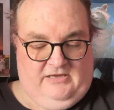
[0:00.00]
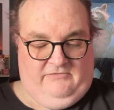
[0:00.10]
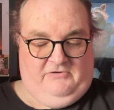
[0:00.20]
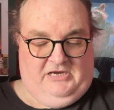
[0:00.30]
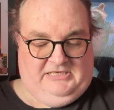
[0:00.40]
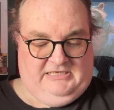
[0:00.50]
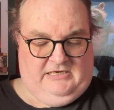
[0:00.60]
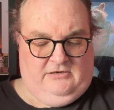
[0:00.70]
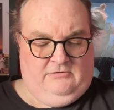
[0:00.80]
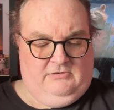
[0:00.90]
Right,
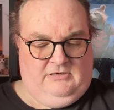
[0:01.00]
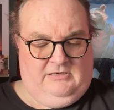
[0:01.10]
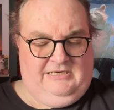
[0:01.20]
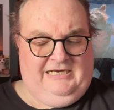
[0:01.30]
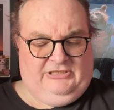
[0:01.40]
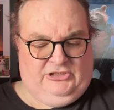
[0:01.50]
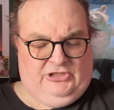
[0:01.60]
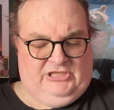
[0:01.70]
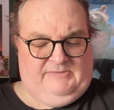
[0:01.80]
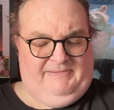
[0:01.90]
so let's
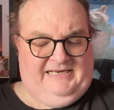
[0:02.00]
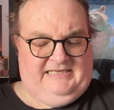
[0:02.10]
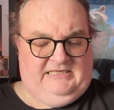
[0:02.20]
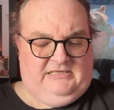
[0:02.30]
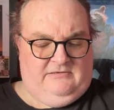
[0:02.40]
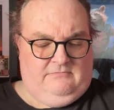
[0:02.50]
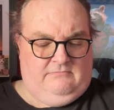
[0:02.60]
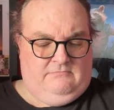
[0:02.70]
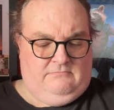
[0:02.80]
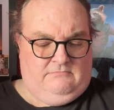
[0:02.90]
just split it
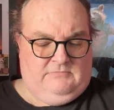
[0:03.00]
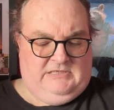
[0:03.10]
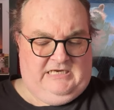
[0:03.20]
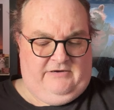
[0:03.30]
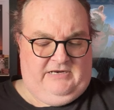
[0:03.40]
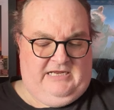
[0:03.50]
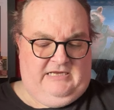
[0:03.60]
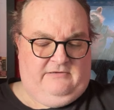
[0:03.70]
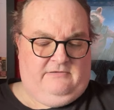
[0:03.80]
down there.